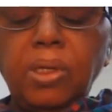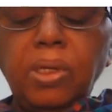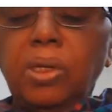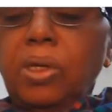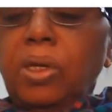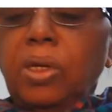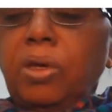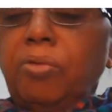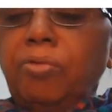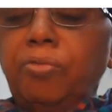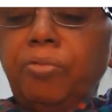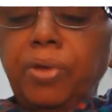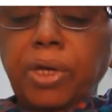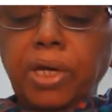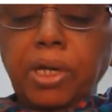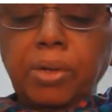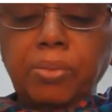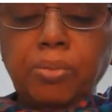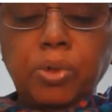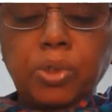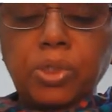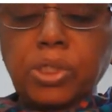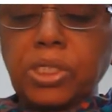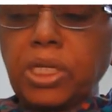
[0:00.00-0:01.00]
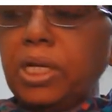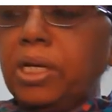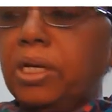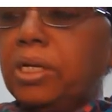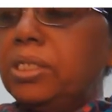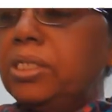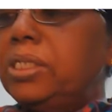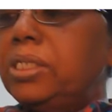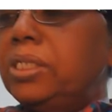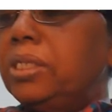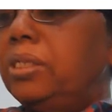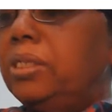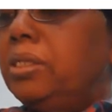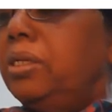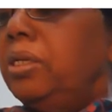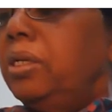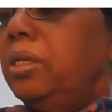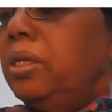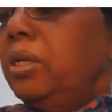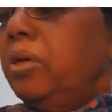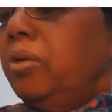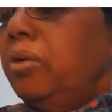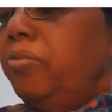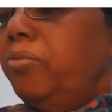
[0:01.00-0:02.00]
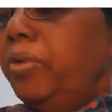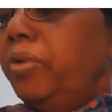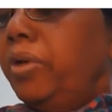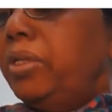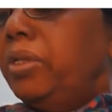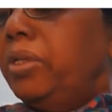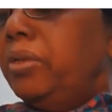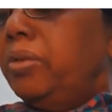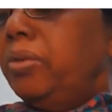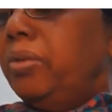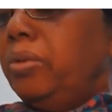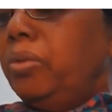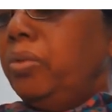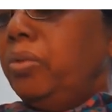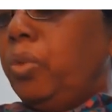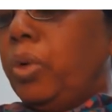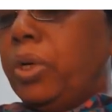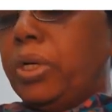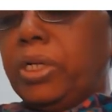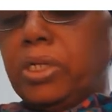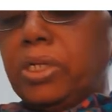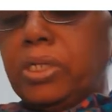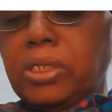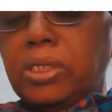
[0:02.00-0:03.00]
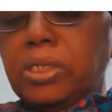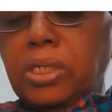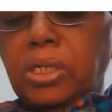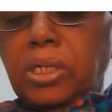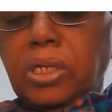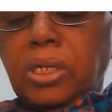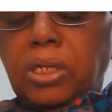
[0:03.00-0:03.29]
We are mostly concerned with what is